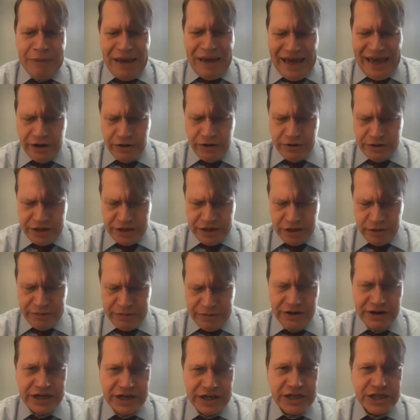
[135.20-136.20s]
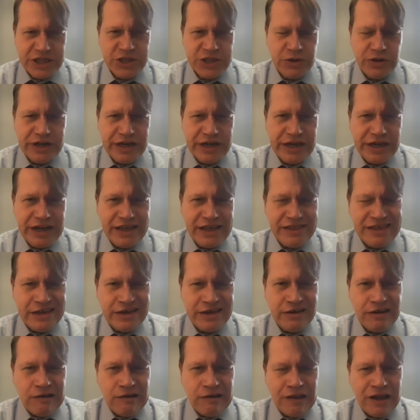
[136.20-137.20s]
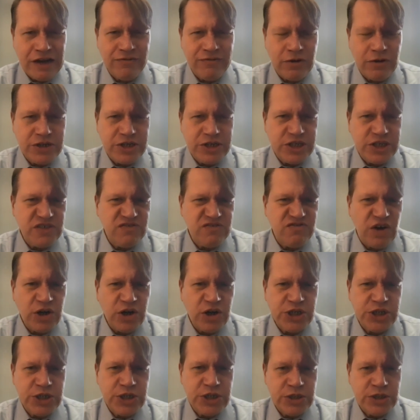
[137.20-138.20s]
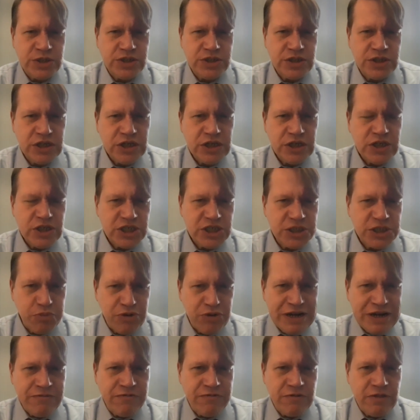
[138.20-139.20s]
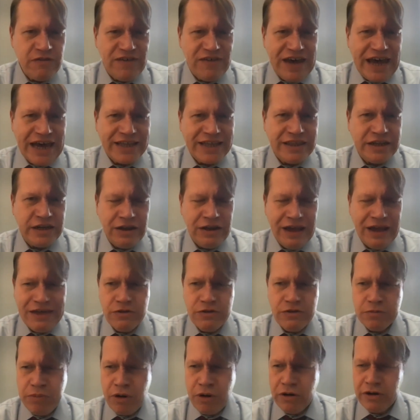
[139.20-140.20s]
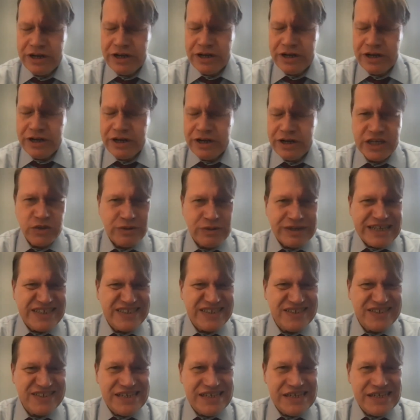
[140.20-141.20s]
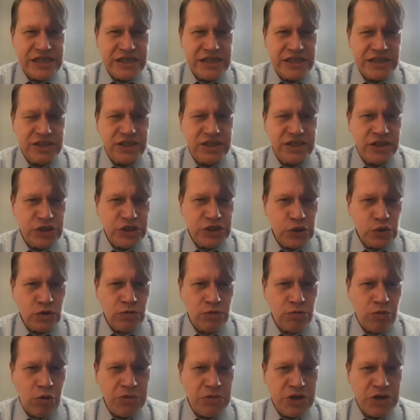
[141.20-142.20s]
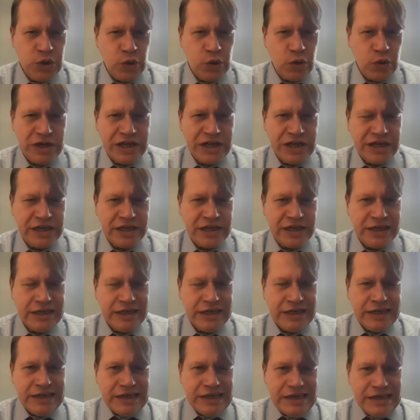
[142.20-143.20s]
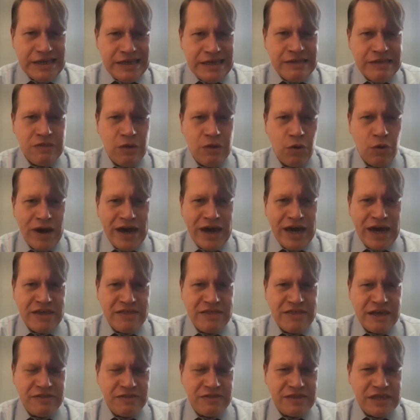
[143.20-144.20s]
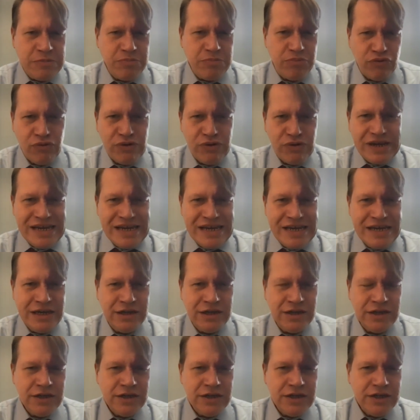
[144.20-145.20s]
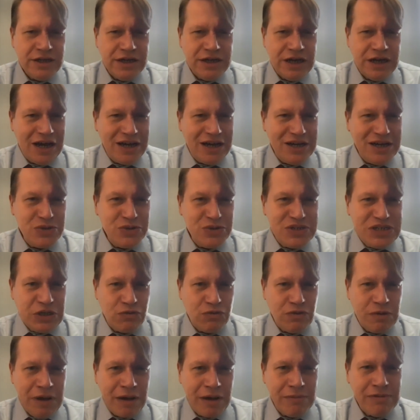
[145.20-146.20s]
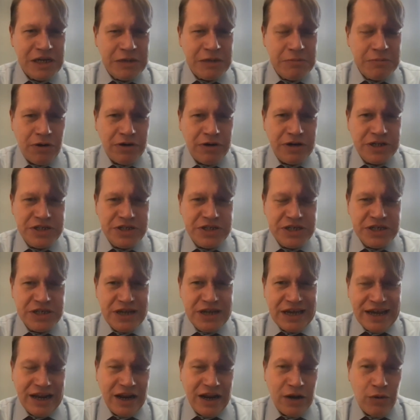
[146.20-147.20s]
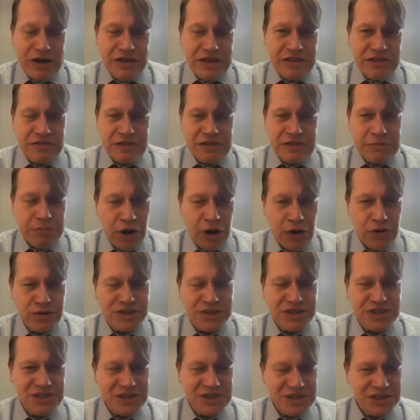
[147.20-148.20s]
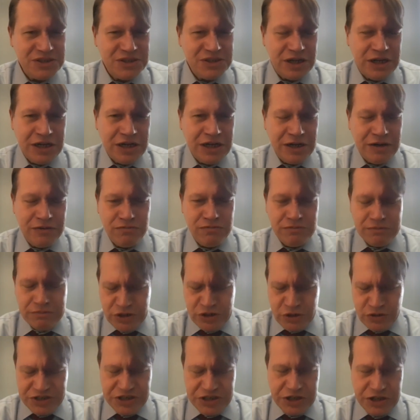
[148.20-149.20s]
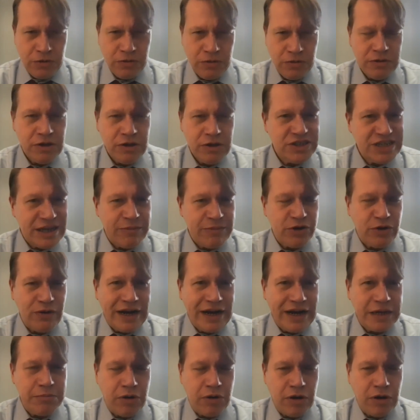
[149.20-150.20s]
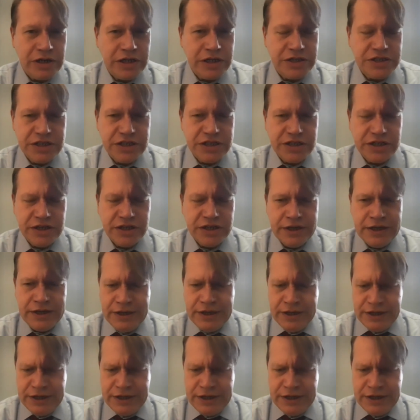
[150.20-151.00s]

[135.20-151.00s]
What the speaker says: pattern in American history. And I think a lot of our dysfunctions spring from the fact that neither party has really seized a durable majority in the way that the pre-New Deal Republican Party did, and in the way that the post-New Deal Democratic Party did.